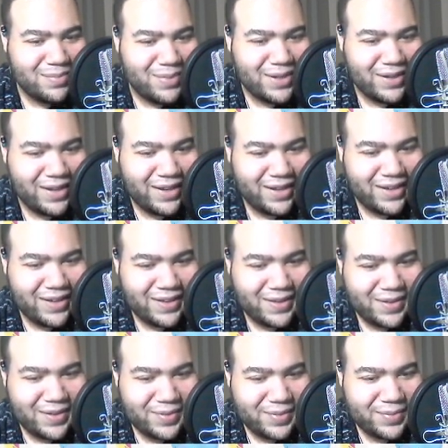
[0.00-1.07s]
But like,
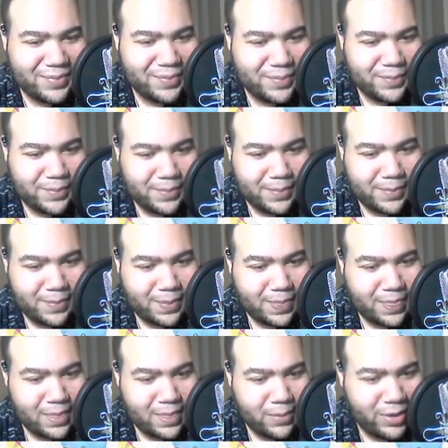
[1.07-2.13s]

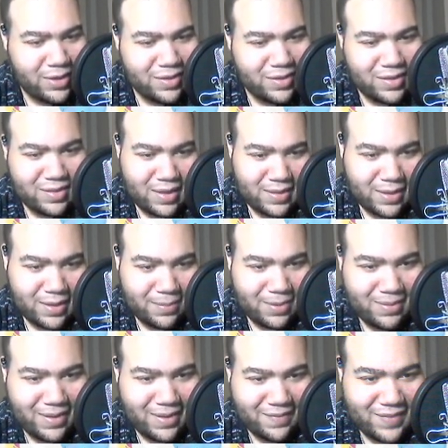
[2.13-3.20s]
one of these days, I'll
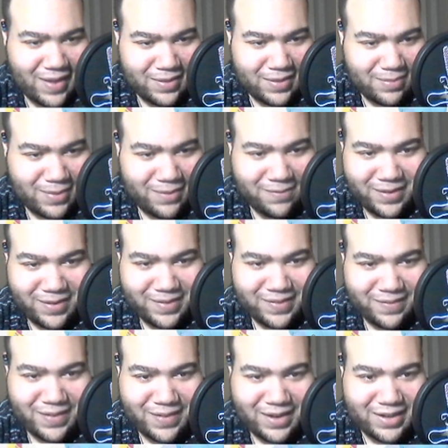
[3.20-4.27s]
probably have to ask my friends
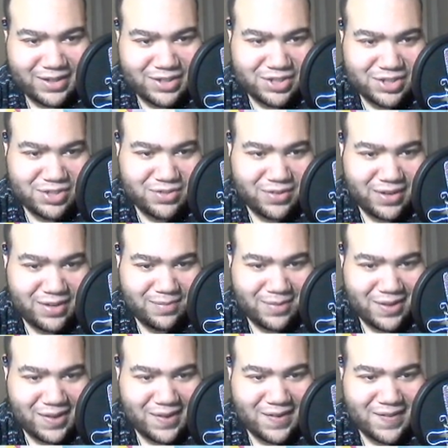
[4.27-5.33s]
if they can just trade
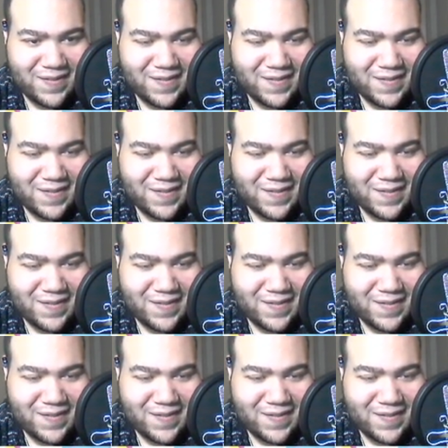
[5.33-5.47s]
me,